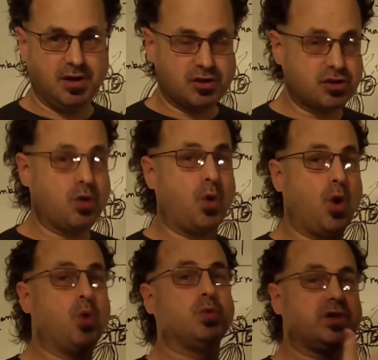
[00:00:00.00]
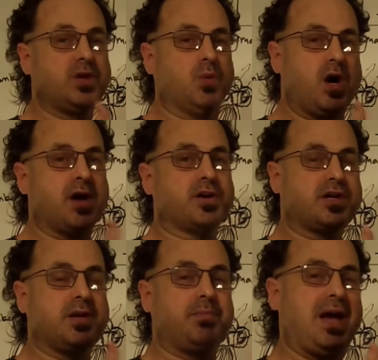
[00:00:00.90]
so only water
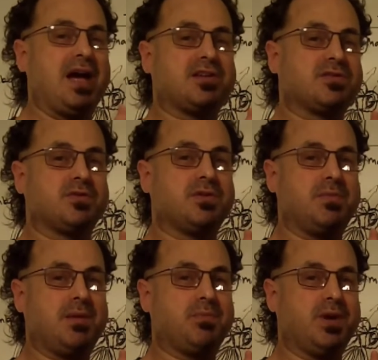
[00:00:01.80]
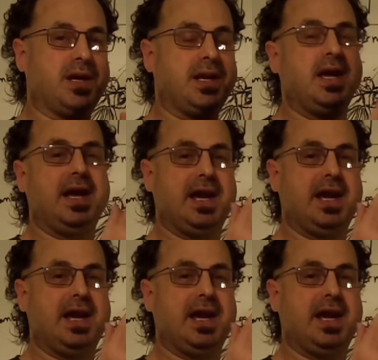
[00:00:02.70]
can pass through the membrane,